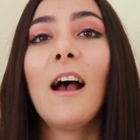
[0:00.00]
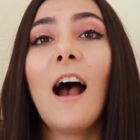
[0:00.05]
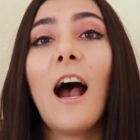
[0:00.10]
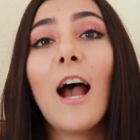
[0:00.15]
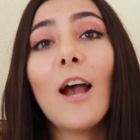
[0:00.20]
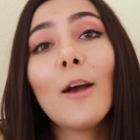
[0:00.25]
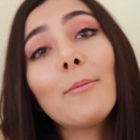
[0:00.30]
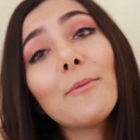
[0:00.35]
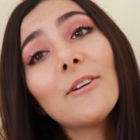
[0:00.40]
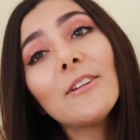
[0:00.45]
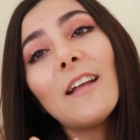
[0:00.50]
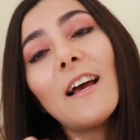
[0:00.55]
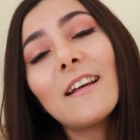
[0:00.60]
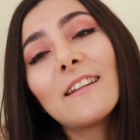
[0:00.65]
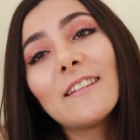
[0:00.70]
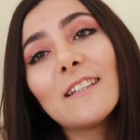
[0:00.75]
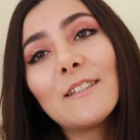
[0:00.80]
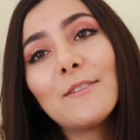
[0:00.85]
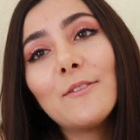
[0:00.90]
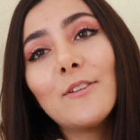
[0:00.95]
I hope you liked
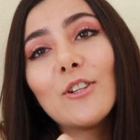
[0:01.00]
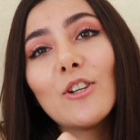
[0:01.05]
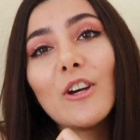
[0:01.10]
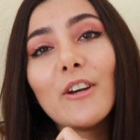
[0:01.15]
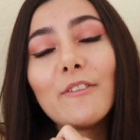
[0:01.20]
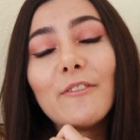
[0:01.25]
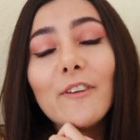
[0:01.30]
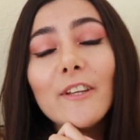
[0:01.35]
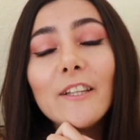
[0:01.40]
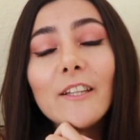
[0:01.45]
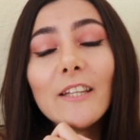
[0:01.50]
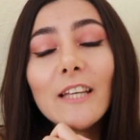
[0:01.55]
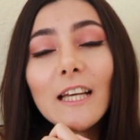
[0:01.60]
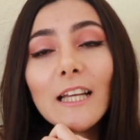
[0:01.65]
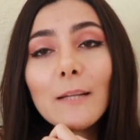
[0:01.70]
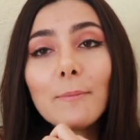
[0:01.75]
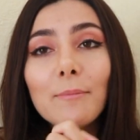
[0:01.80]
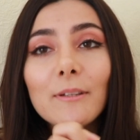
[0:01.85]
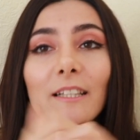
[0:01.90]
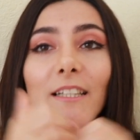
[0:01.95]
this video. If you
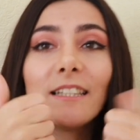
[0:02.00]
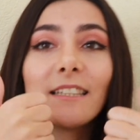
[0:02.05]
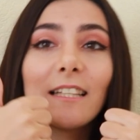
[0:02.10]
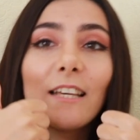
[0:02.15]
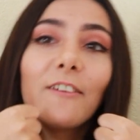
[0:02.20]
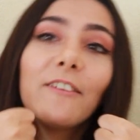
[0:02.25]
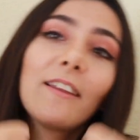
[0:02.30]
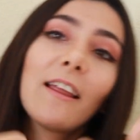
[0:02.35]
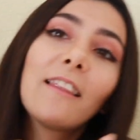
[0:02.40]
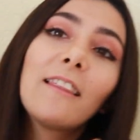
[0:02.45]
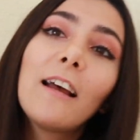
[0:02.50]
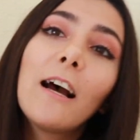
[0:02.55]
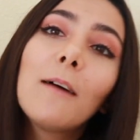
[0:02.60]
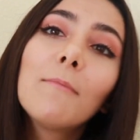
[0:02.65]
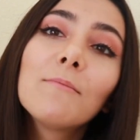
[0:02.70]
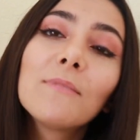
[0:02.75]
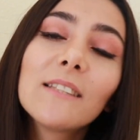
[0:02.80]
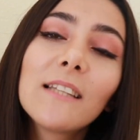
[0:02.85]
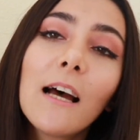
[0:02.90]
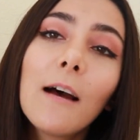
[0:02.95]
did, please give it a
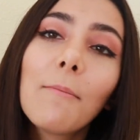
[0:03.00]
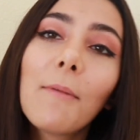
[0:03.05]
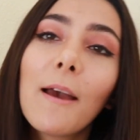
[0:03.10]
thumbs up,